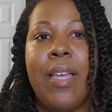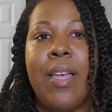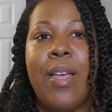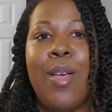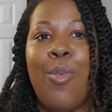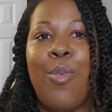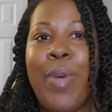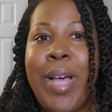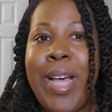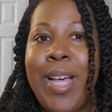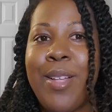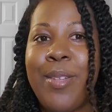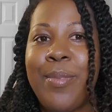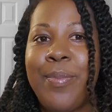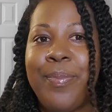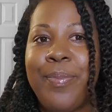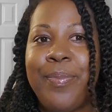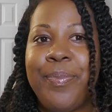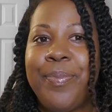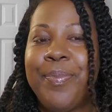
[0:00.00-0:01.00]
Well,
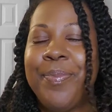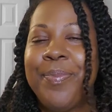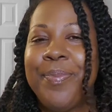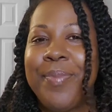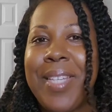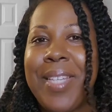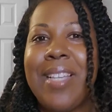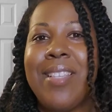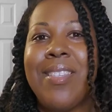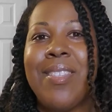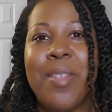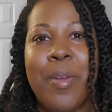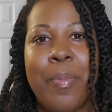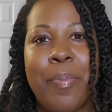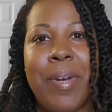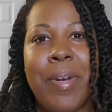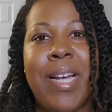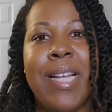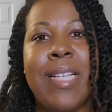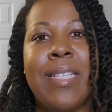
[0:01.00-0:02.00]

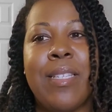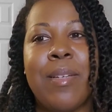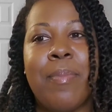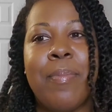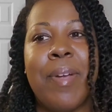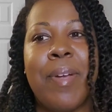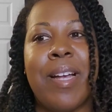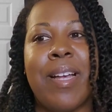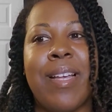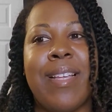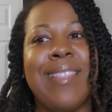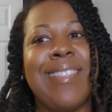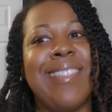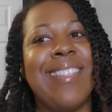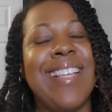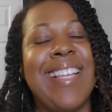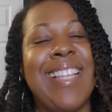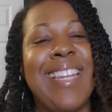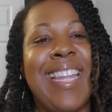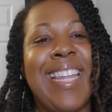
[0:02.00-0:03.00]
surprise, surprise,
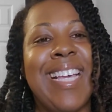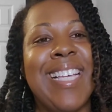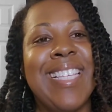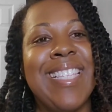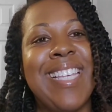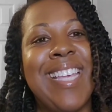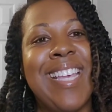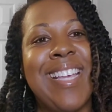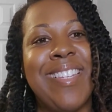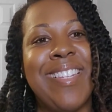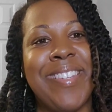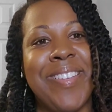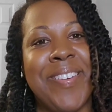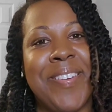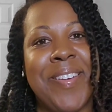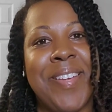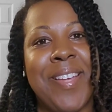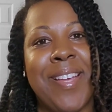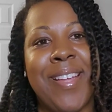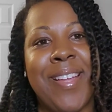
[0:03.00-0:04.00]
Alexia and
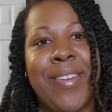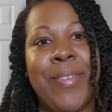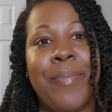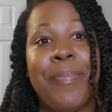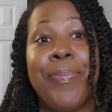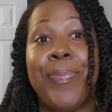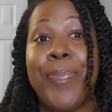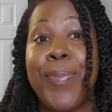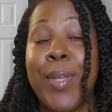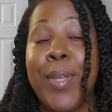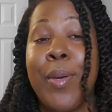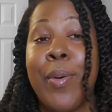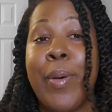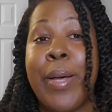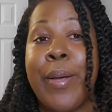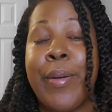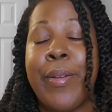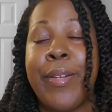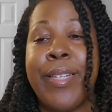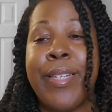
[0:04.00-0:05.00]
Darian go
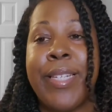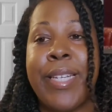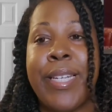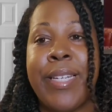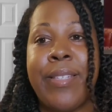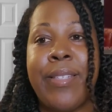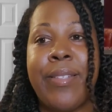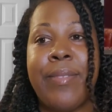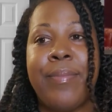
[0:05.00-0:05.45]
out on a date.